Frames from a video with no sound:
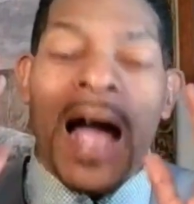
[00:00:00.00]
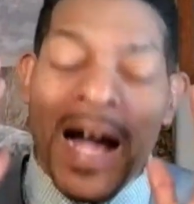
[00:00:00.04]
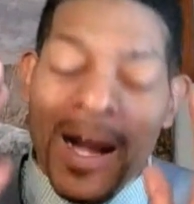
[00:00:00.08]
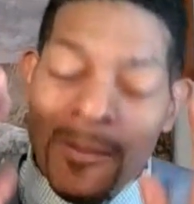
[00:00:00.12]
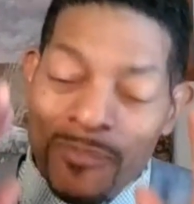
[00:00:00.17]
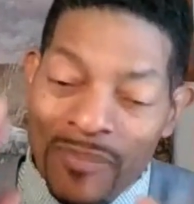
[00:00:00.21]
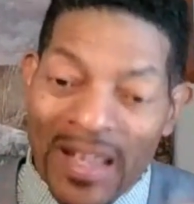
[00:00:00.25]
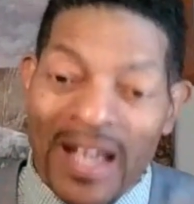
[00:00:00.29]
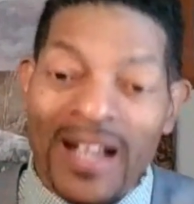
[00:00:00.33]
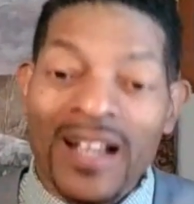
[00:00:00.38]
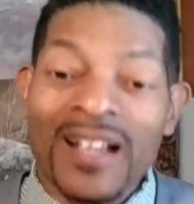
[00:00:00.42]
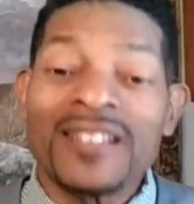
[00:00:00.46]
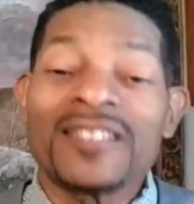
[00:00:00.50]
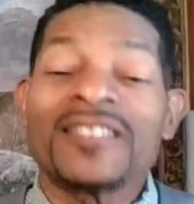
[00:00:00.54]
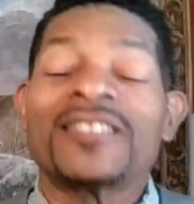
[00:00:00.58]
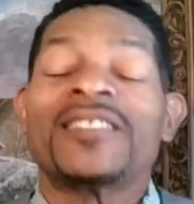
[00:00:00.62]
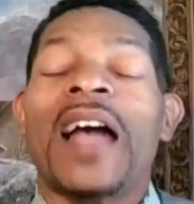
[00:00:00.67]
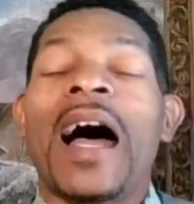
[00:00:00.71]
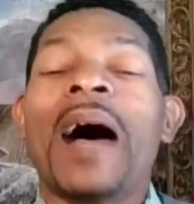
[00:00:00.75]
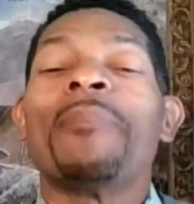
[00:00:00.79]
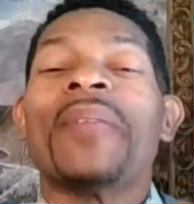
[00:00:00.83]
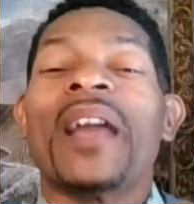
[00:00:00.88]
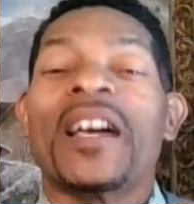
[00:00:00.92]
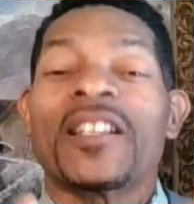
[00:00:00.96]
I'm not
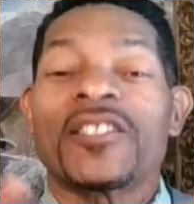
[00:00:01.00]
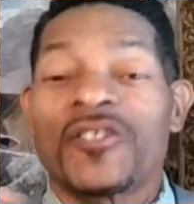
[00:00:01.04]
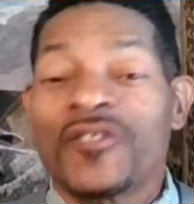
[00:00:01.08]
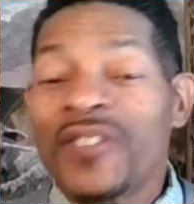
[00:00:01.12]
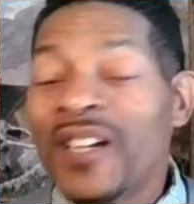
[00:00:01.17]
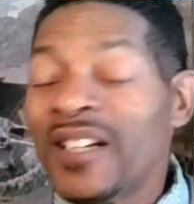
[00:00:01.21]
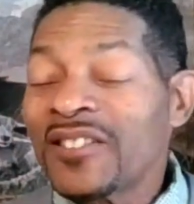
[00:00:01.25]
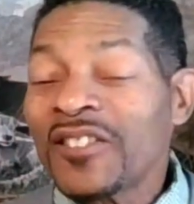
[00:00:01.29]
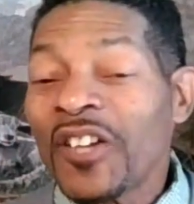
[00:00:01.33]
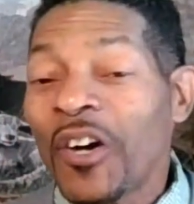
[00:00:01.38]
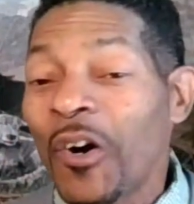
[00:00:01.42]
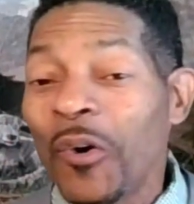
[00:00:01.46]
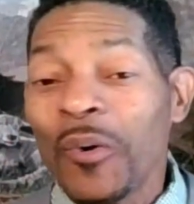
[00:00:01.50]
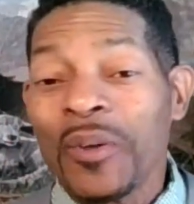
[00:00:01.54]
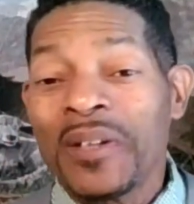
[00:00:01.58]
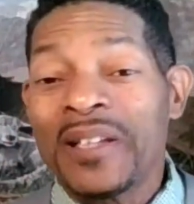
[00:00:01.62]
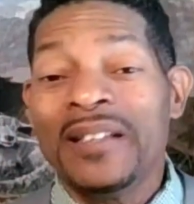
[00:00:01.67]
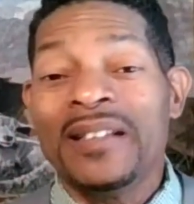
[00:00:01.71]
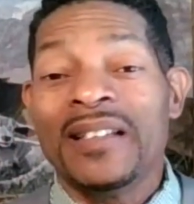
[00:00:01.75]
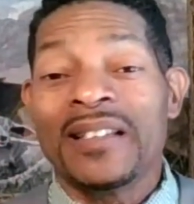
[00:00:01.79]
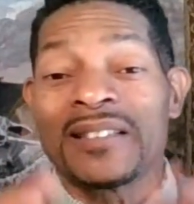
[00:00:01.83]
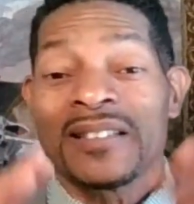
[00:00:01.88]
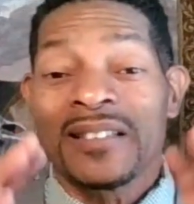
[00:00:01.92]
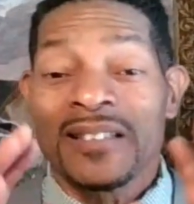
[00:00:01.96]
I'm not dressed
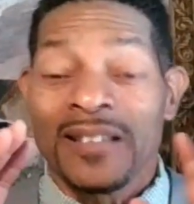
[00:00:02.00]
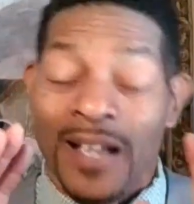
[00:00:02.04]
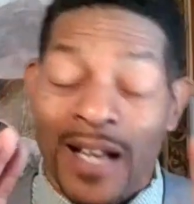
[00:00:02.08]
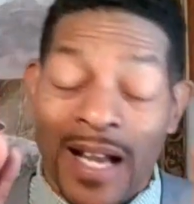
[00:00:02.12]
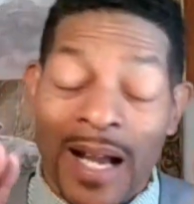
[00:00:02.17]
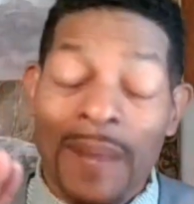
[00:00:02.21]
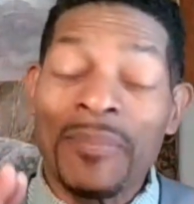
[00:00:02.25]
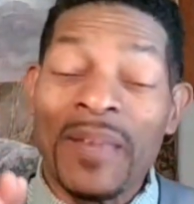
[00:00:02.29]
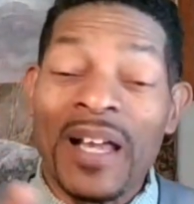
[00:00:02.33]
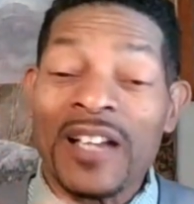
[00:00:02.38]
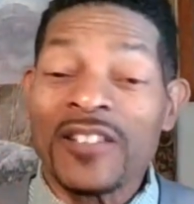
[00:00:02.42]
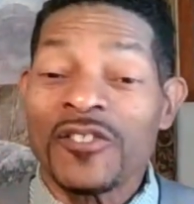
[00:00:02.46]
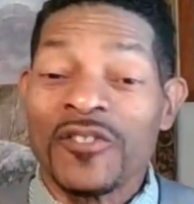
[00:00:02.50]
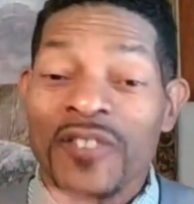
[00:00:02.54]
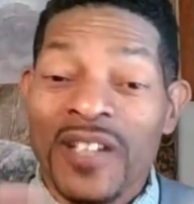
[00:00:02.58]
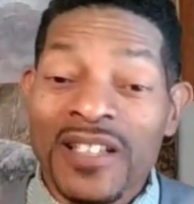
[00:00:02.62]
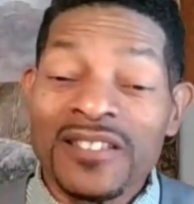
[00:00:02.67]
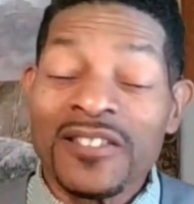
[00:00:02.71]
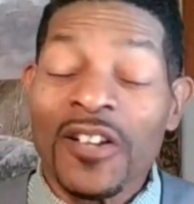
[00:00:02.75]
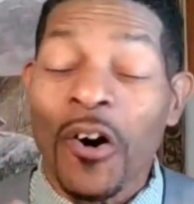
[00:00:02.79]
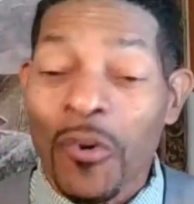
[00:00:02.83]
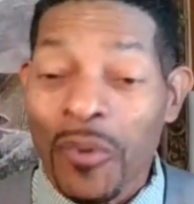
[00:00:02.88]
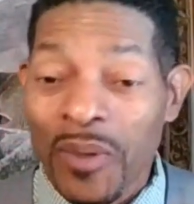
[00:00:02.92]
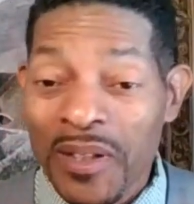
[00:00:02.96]
holiness. I'm not
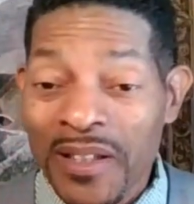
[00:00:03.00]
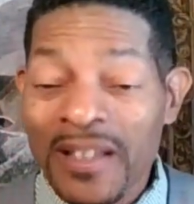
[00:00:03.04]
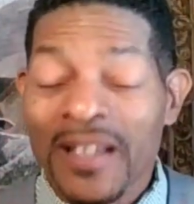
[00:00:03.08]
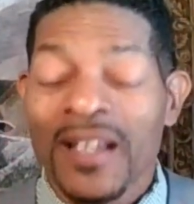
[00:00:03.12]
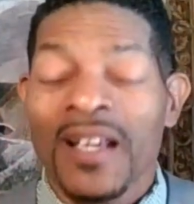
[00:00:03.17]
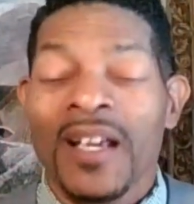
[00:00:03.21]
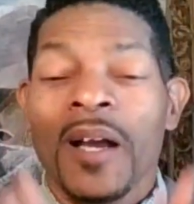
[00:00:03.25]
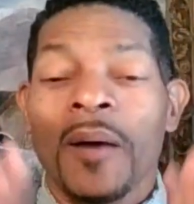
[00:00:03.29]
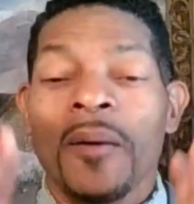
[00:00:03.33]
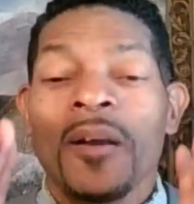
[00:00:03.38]
dressed holy.